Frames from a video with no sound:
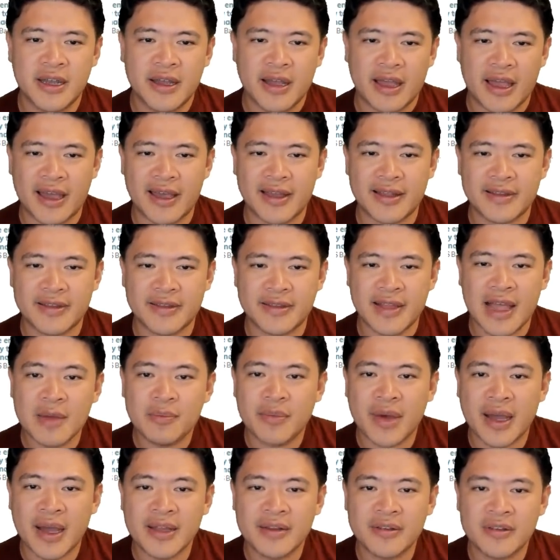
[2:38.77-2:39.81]
and that
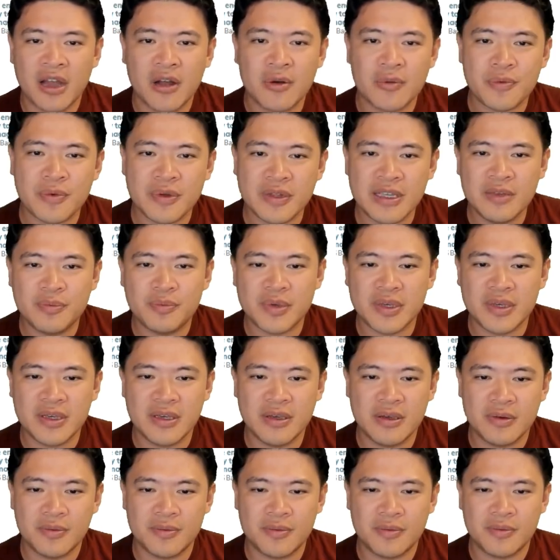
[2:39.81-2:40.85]
might not really
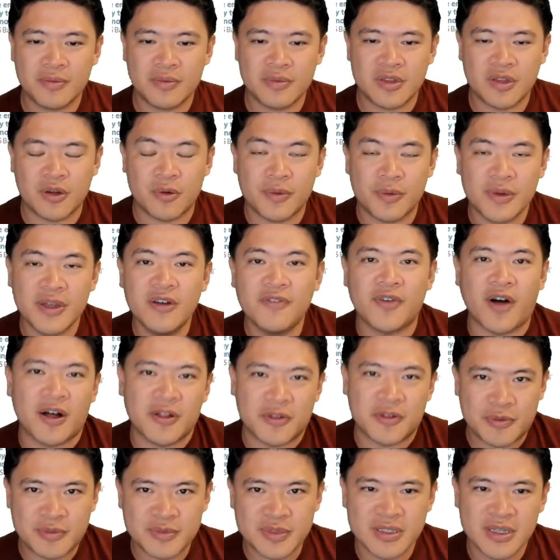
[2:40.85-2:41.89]
be the real
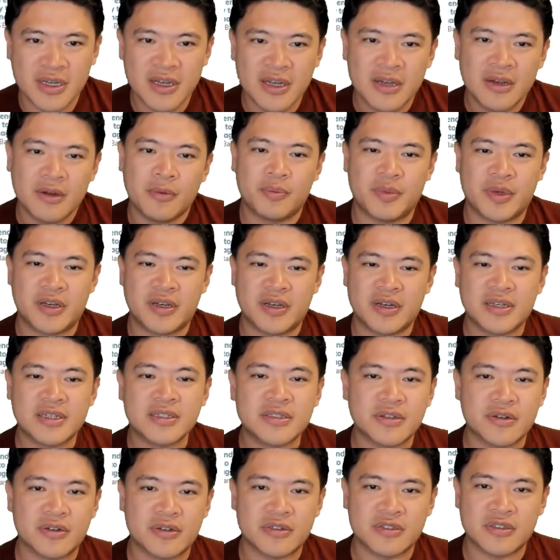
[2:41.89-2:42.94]
volumes because
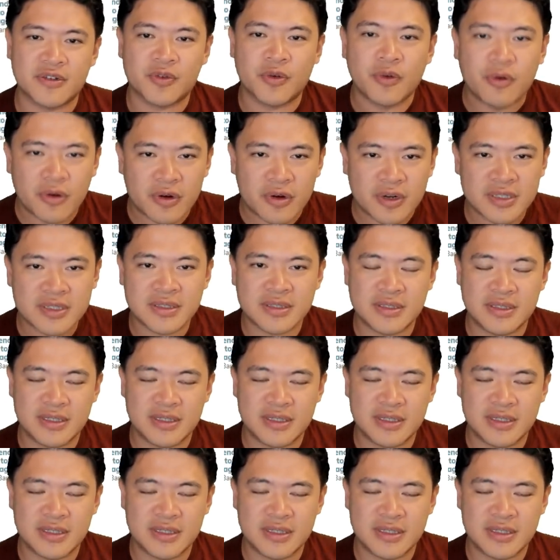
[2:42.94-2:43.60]
there's, of course,